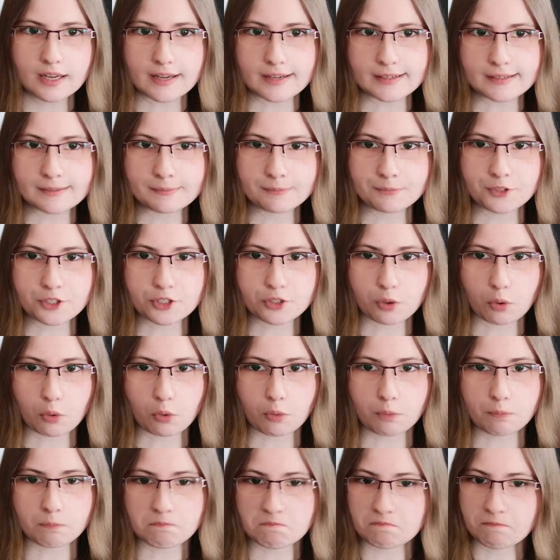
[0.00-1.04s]
So
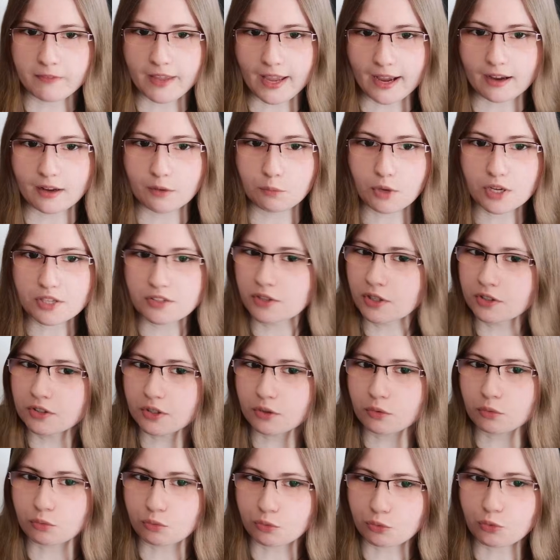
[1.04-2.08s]
yeah, it was not the
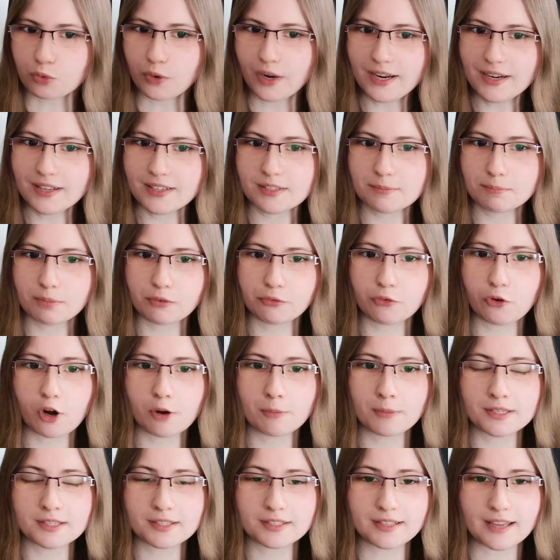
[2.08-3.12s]
greatest
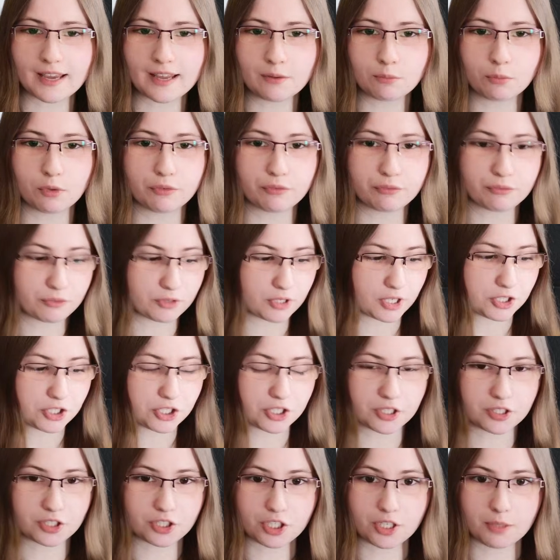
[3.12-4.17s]
performance then with such a
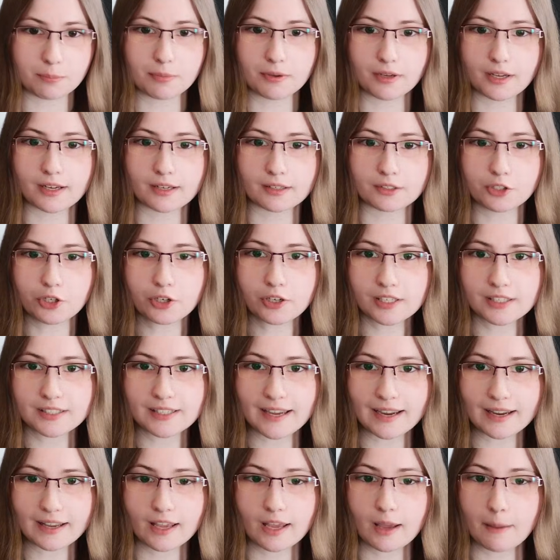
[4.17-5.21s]
cheap dongle
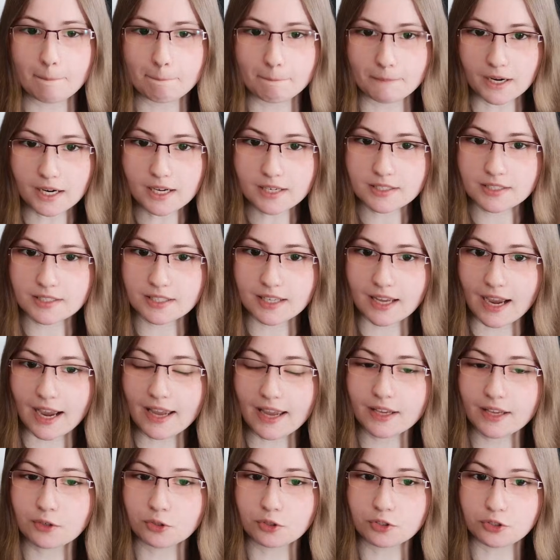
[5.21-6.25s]
jack, but I
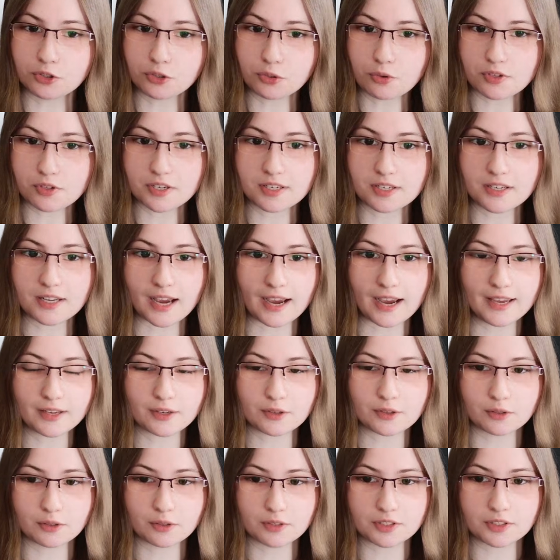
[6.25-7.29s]
could use it. I
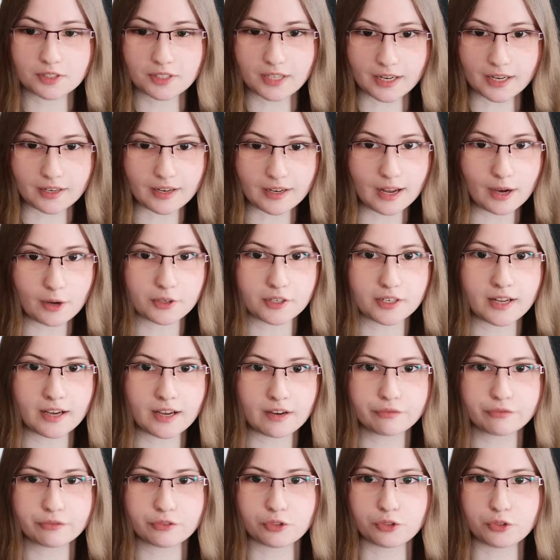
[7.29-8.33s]
could get it loud
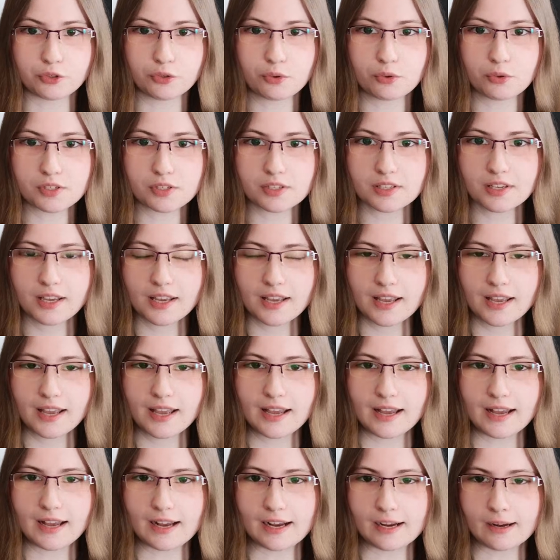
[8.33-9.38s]
enough to use.
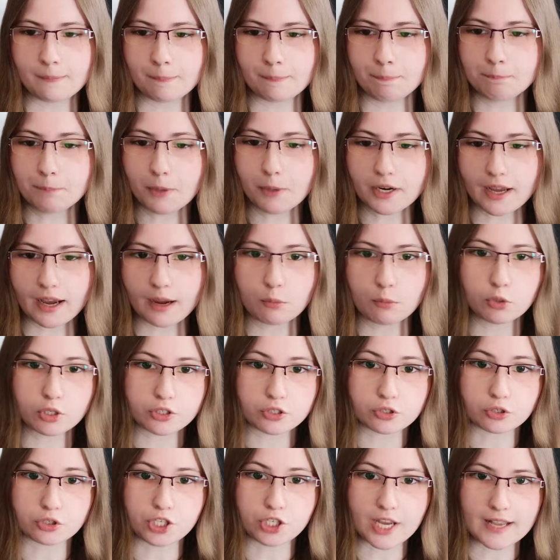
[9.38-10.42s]
But I would
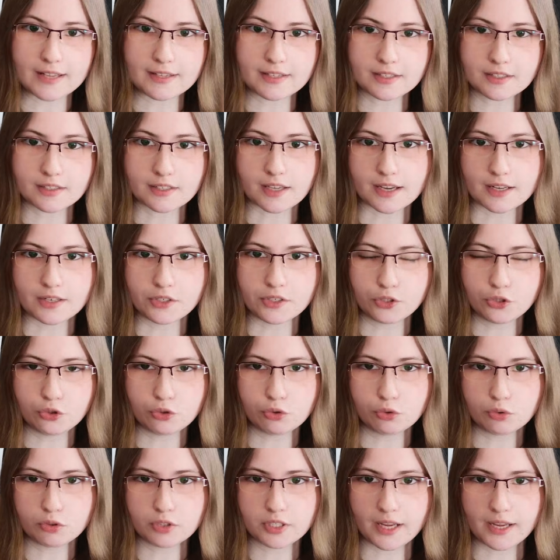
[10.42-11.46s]
suggest that
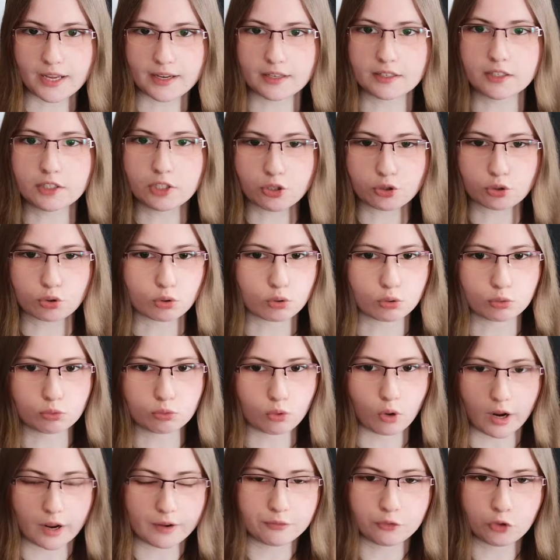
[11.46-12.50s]
you take at least a
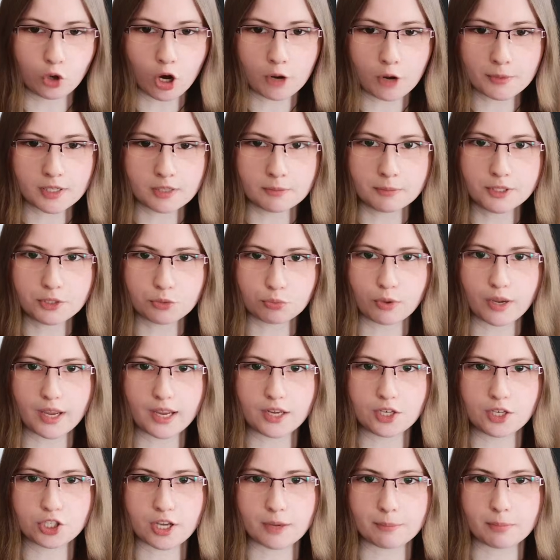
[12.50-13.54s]
normal
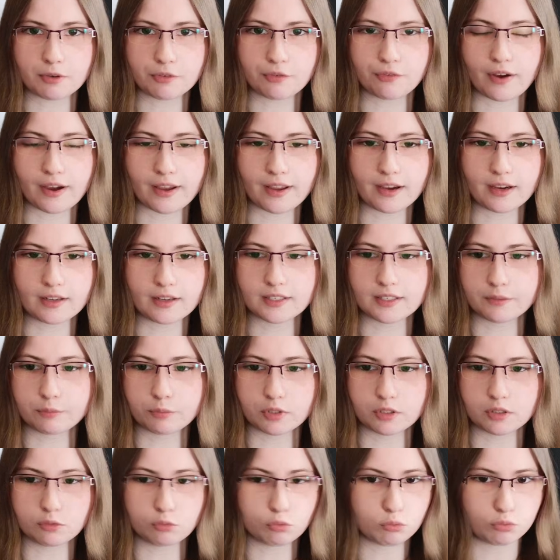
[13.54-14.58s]
mid-range amplifier that
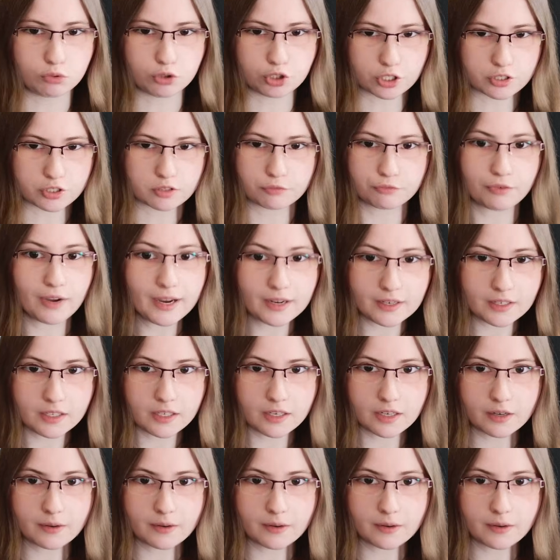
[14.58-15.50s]
will do just fine here.